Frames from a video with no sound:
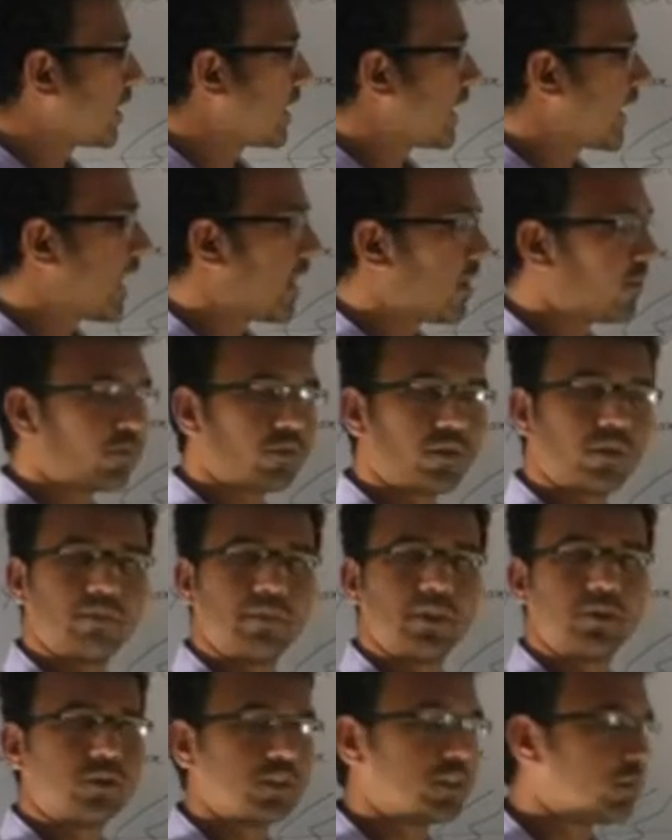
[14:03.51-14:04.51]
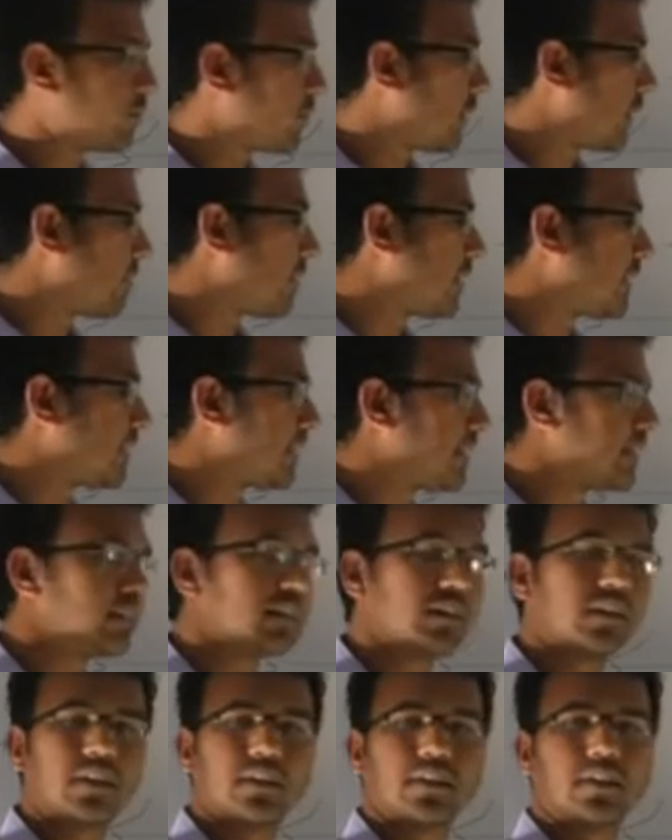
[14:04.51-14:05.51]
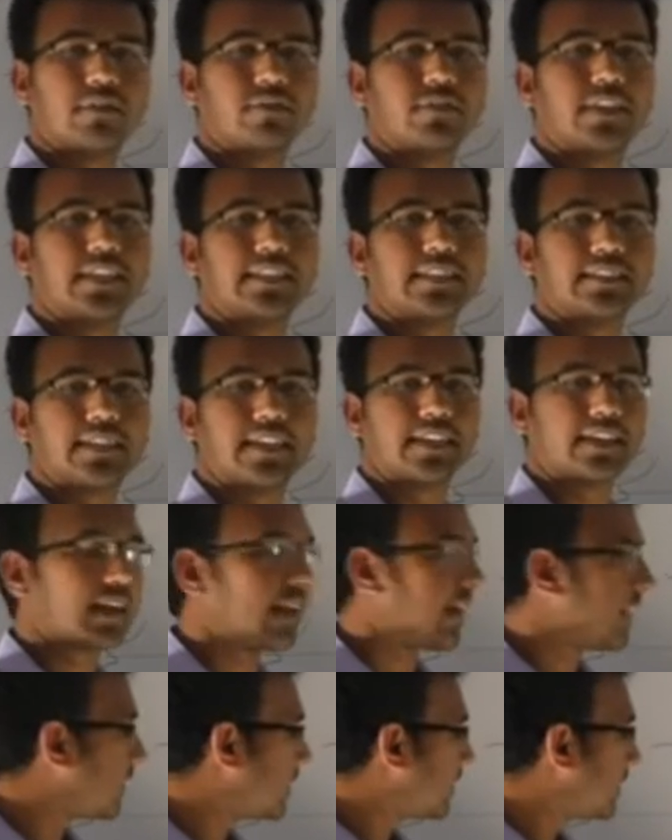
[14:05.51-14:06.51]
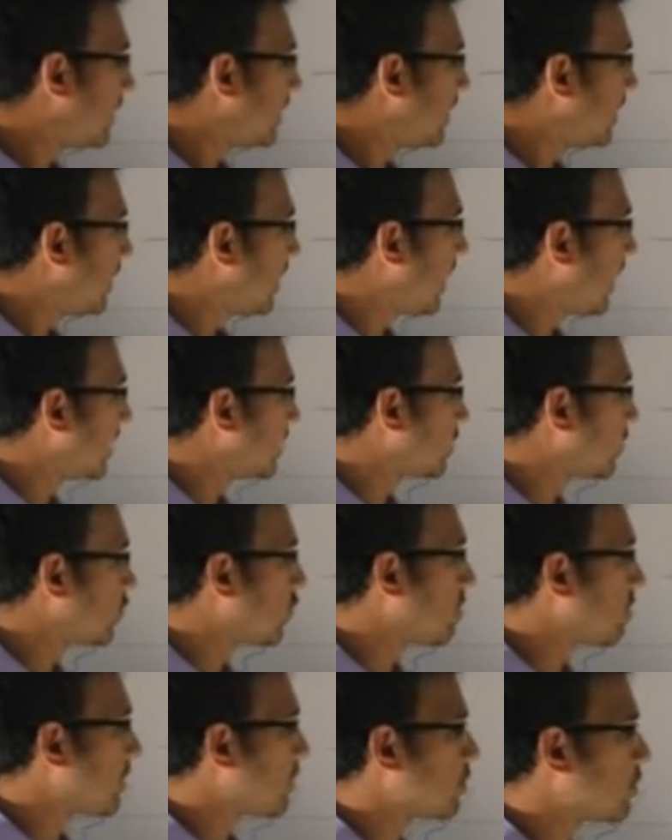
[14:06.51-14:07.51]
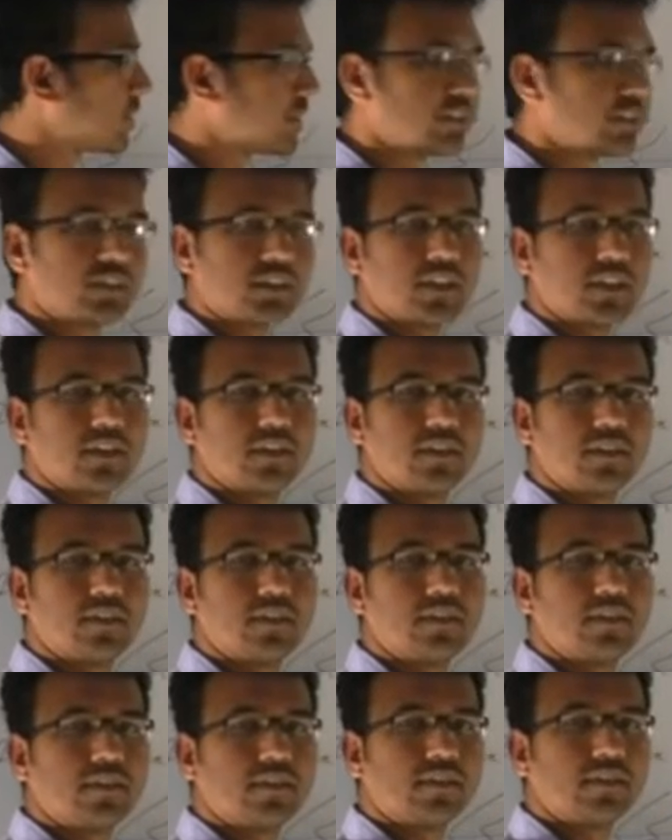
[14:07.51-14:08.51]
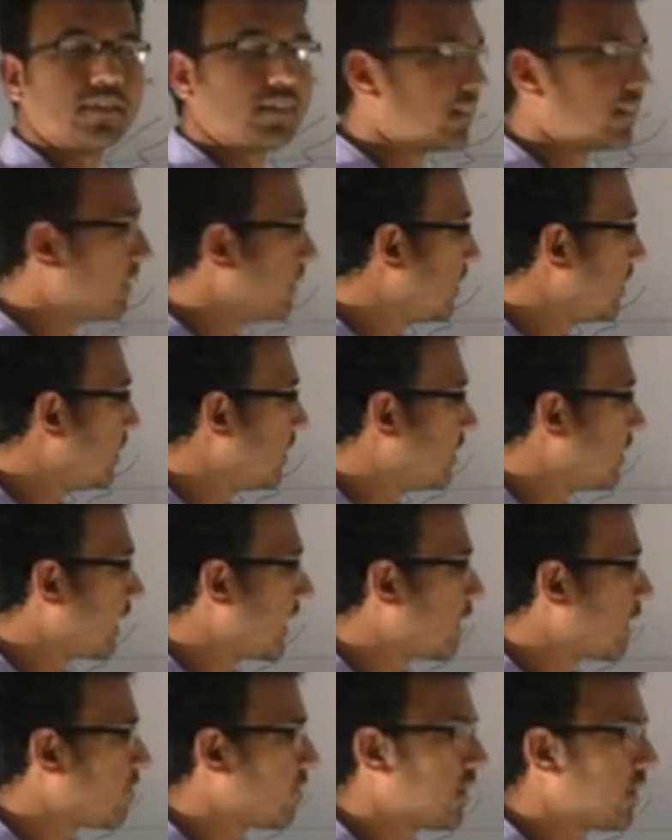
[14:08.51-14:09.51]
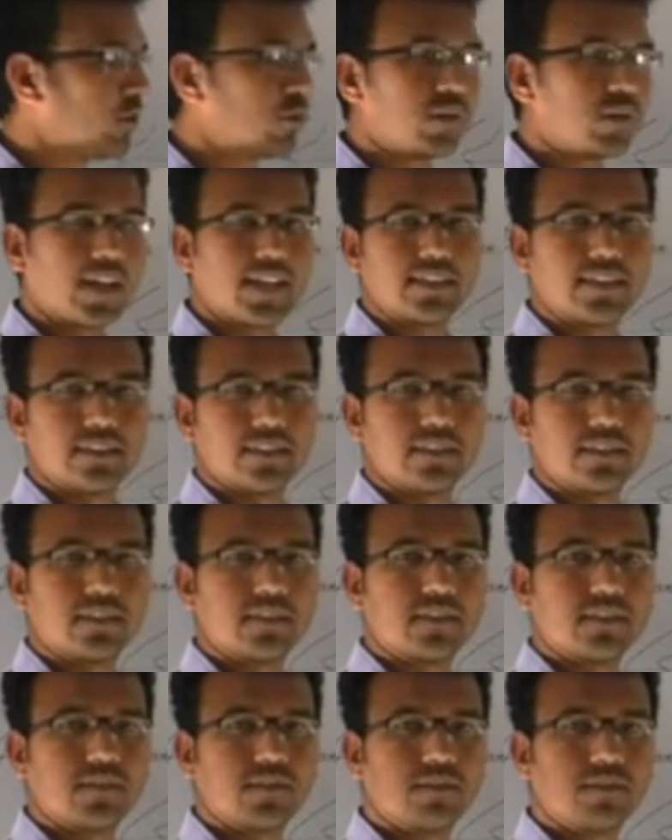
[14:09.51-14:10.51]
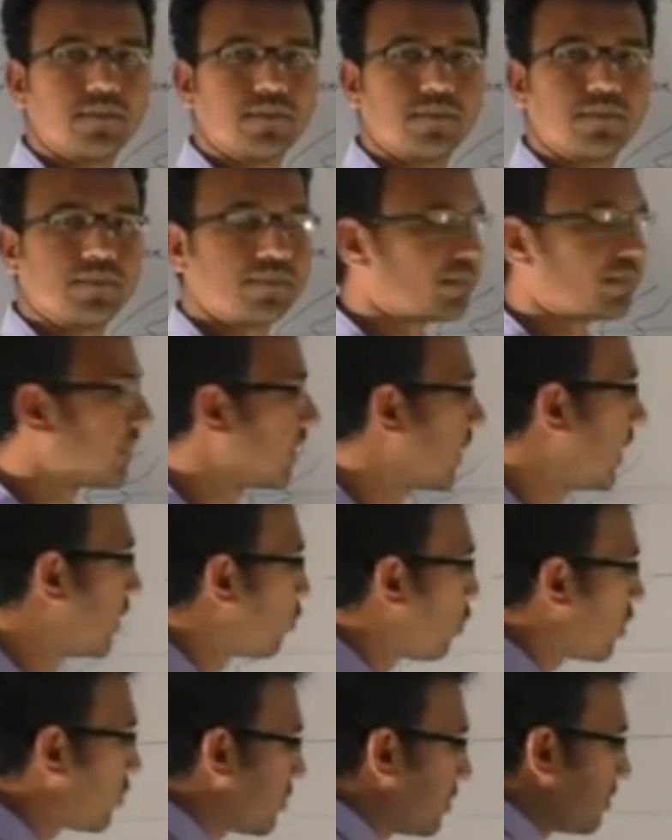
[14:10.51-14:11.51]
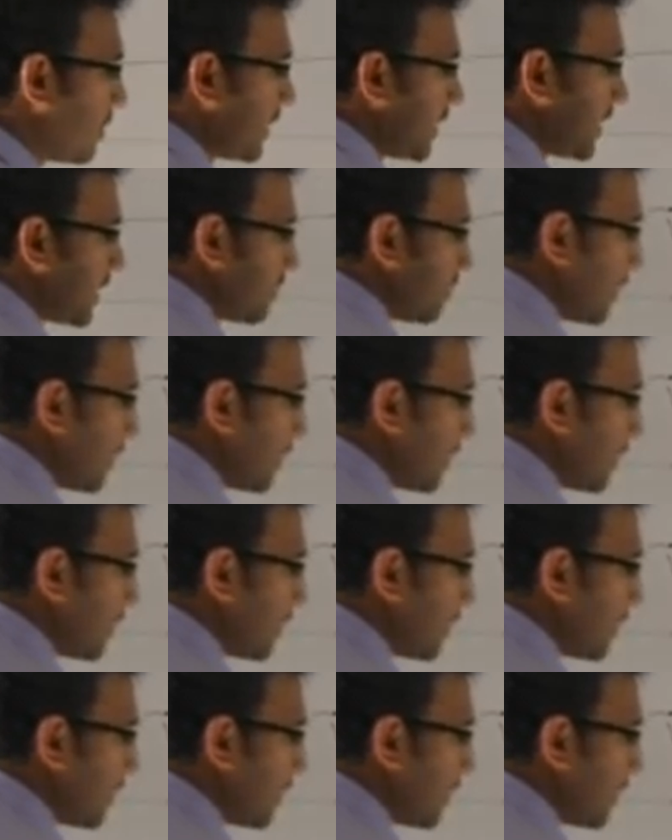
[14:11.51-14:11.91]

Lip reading: a graph between the frequency of the incident light and the stopping potential, the graph will look like this. What will be this